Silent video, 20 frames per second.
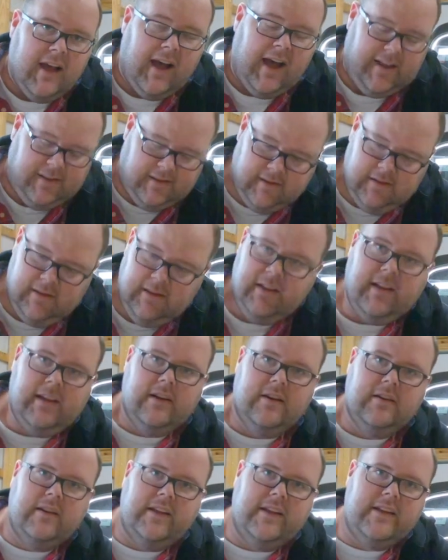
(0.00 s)
I
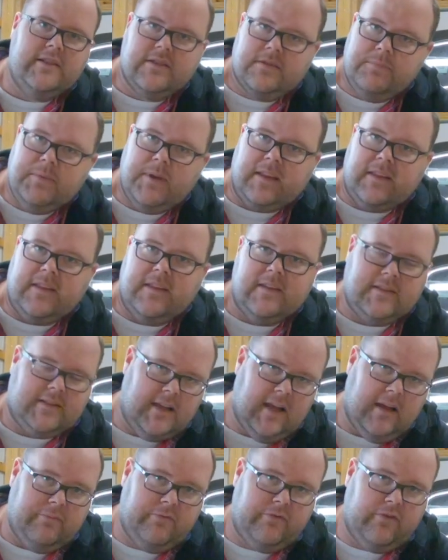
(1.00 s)
literally just picked this
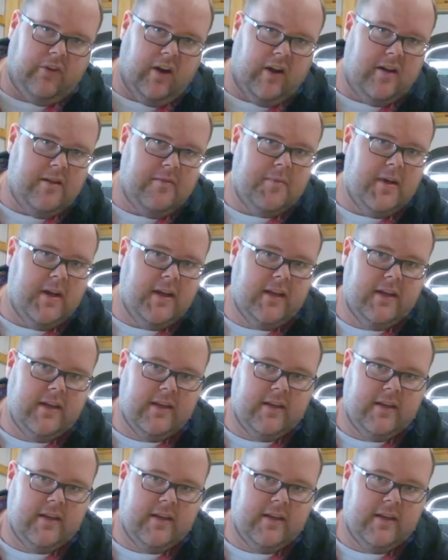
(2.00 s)
up from